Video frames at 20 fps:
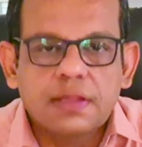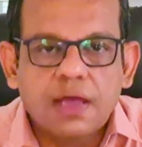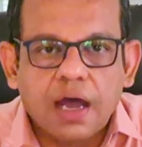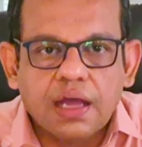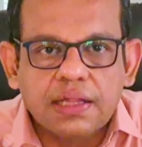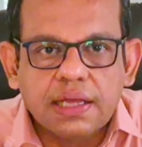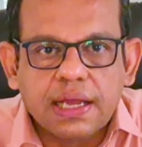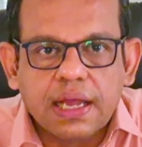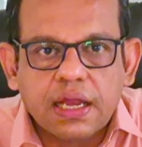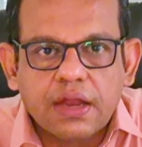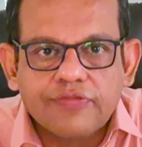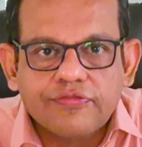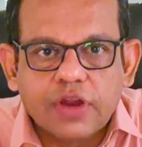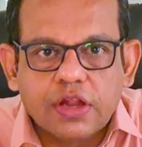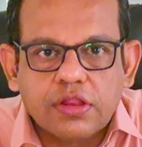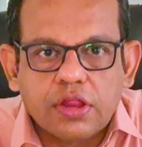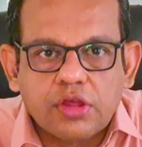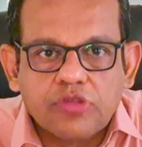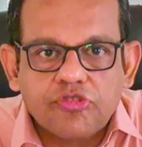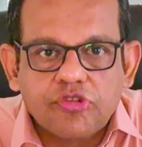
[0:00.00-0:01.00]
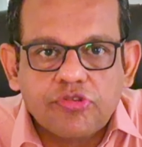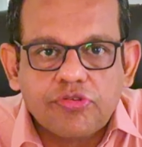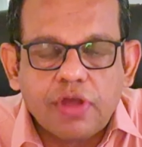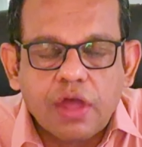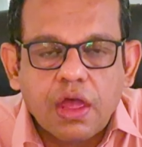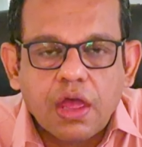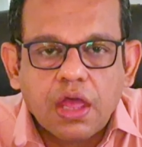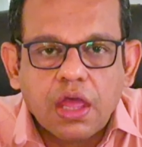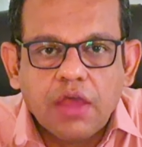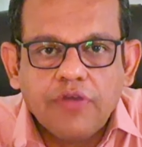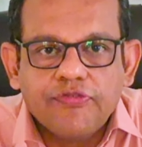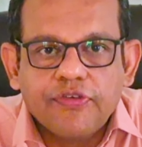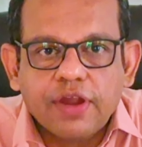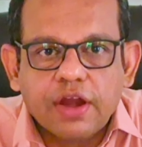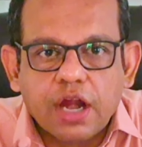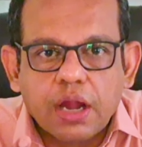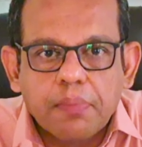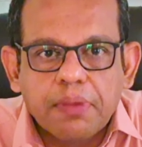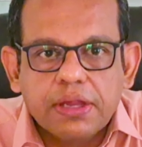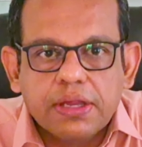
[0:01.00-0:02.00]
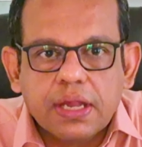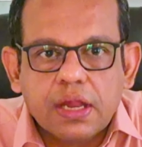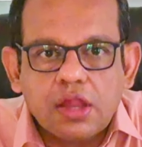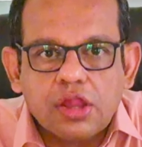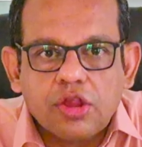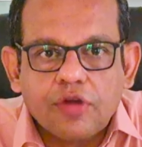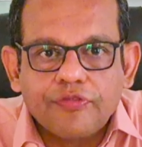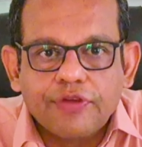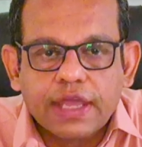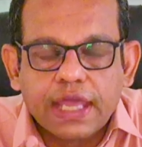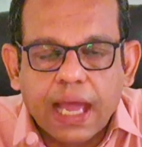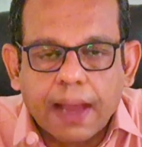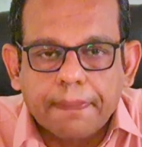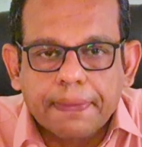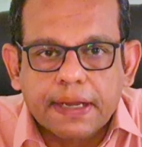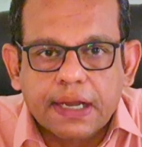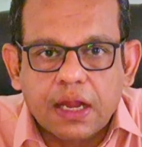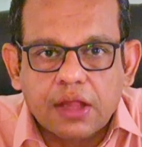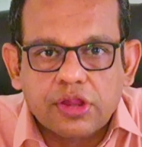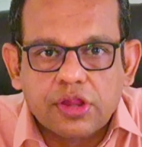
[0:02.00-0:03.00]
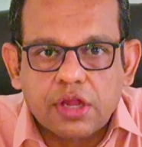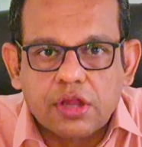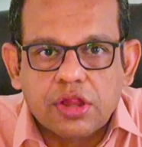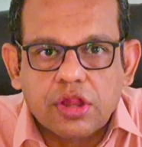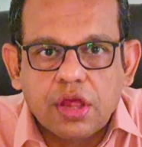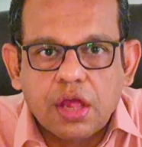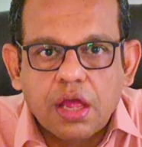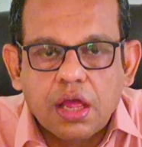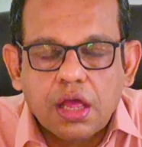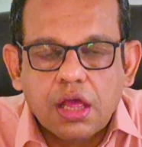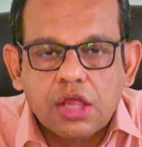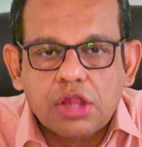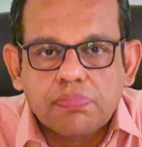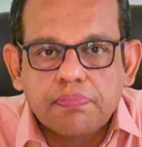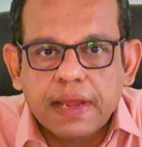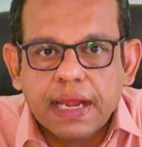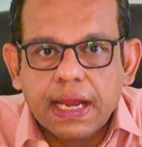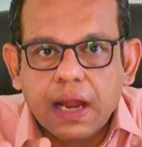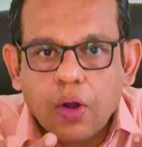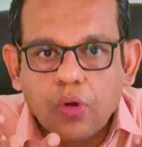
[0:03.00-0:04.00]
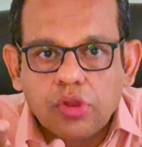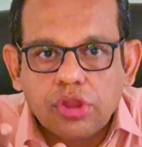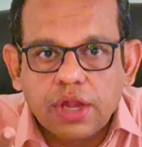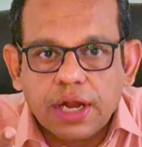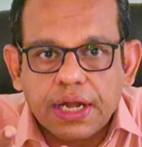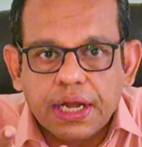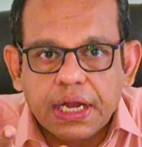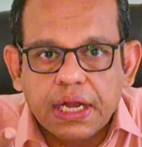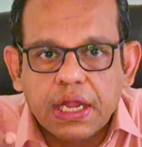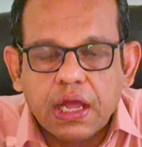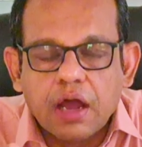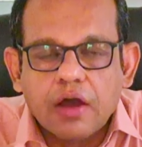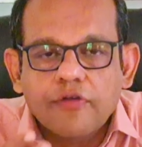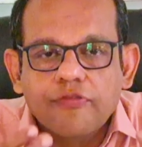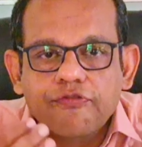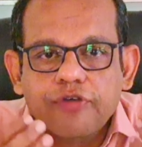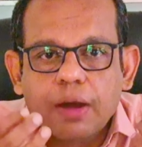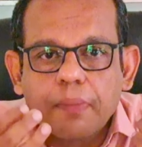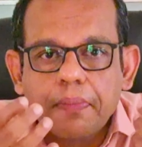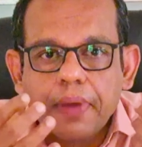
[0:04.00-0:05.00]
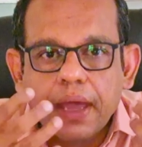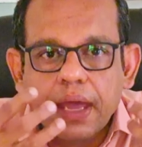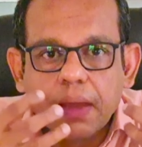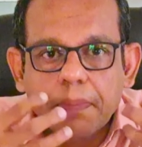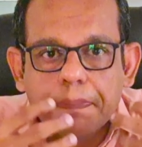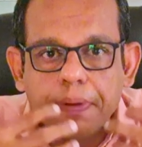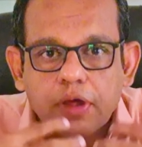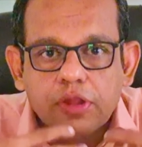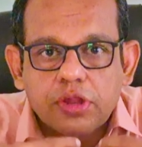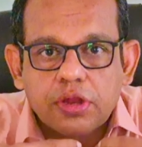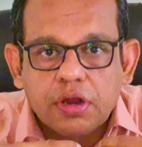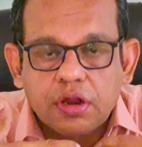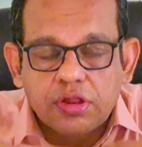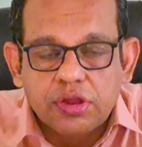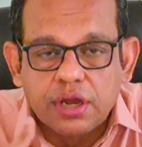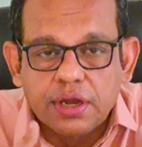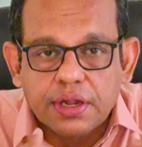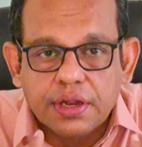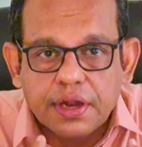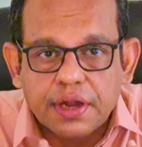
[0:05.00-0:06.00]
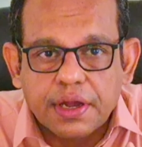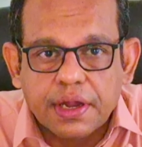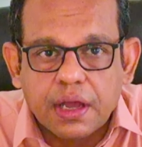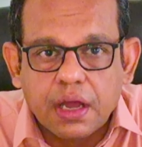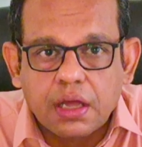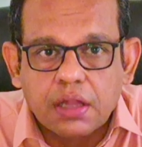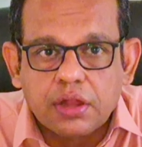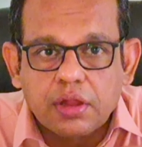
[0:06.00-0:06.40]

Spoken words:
the other kind of transaction is if a remittance of a capital assets is made outside India from a person resident in India.